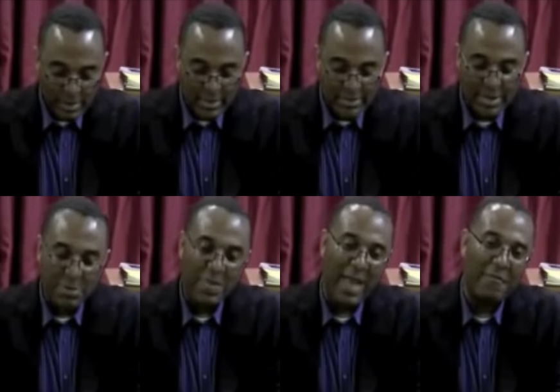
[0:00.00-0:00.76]
He said,
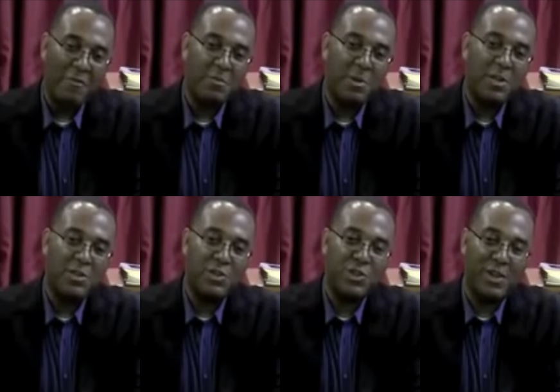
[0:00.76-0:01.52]
when the average
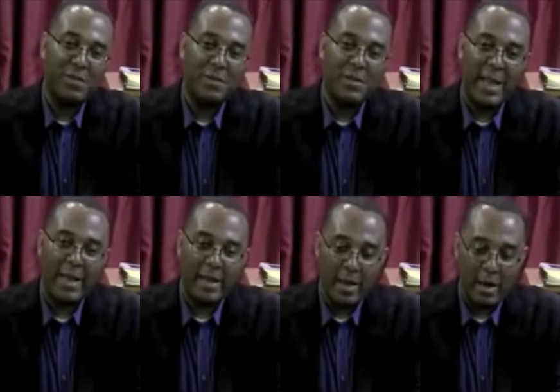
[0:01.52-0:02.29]
person shuffles a
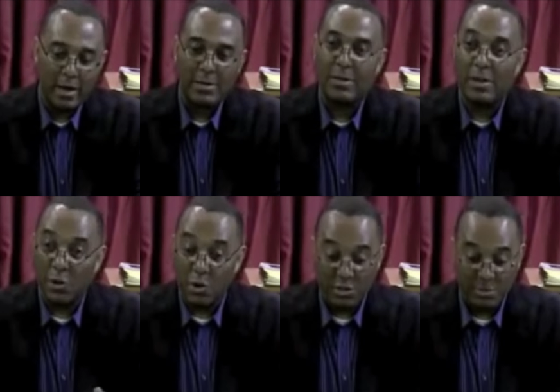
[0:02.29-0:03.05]
deck of cards,
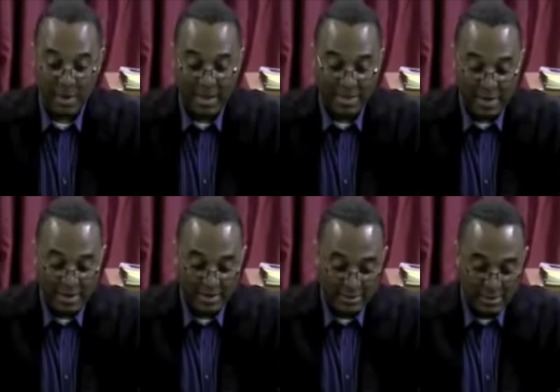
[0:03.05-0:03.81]
an honest player that
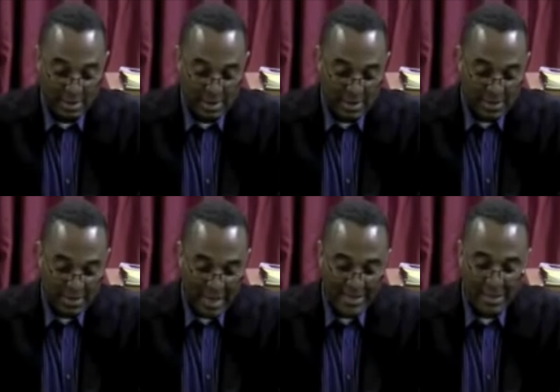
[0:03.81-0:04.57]
is,
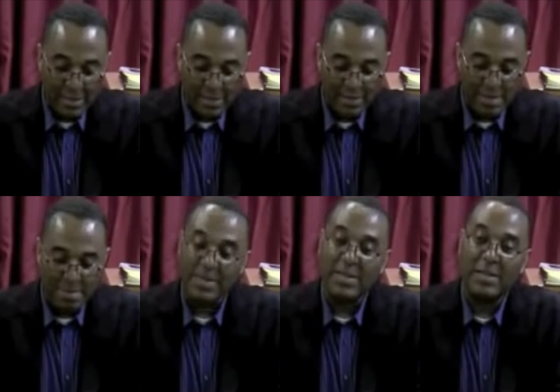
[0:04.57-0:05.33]
they actually think they're
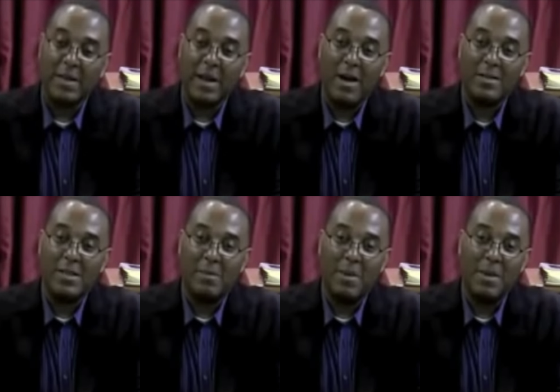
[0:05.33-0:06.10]
mixing the
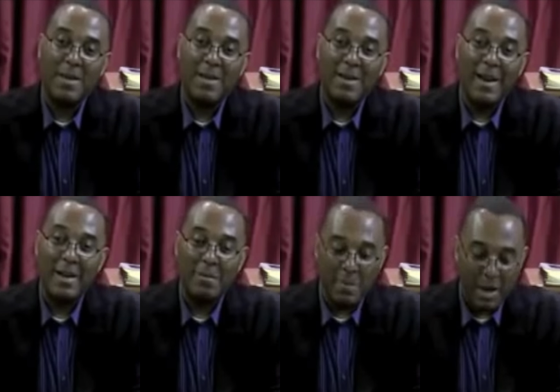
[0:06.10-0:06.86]
cards up. Now,
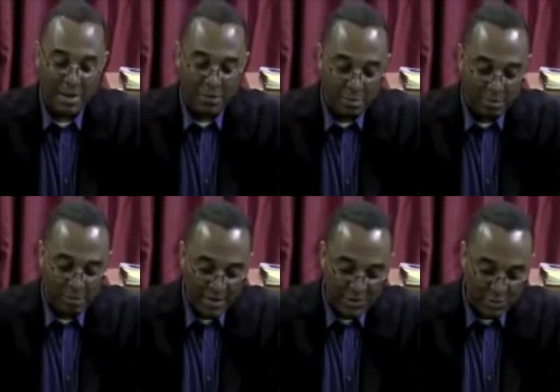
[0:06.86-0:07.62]
in the mind of a
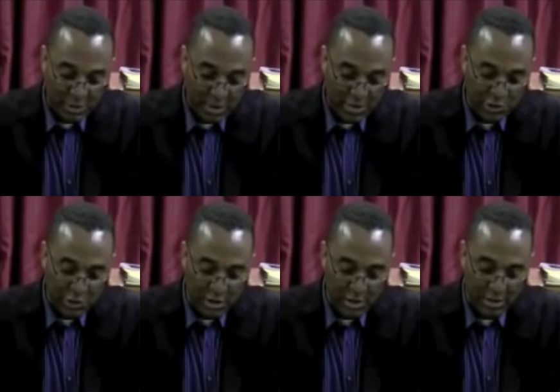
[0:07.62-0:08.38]
professional card
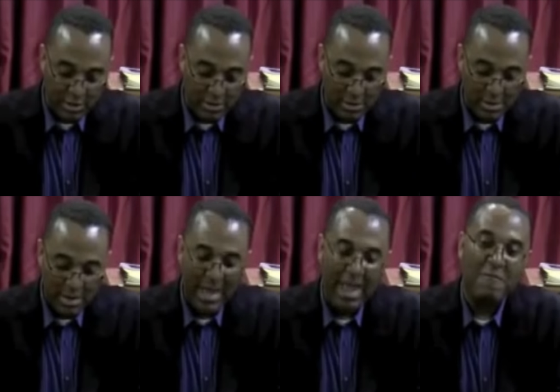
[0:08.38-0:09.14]
shark,
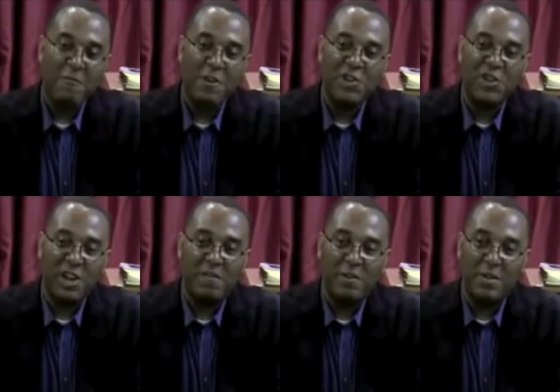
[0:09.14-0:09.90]
every
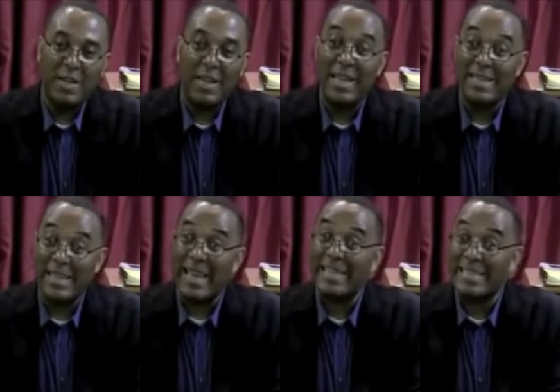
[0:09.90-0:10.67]
shuffle
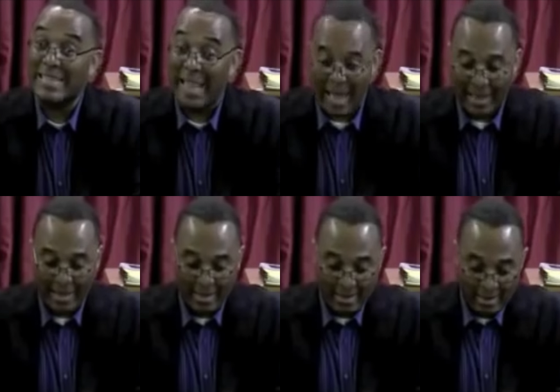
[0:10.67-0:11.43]
is a stack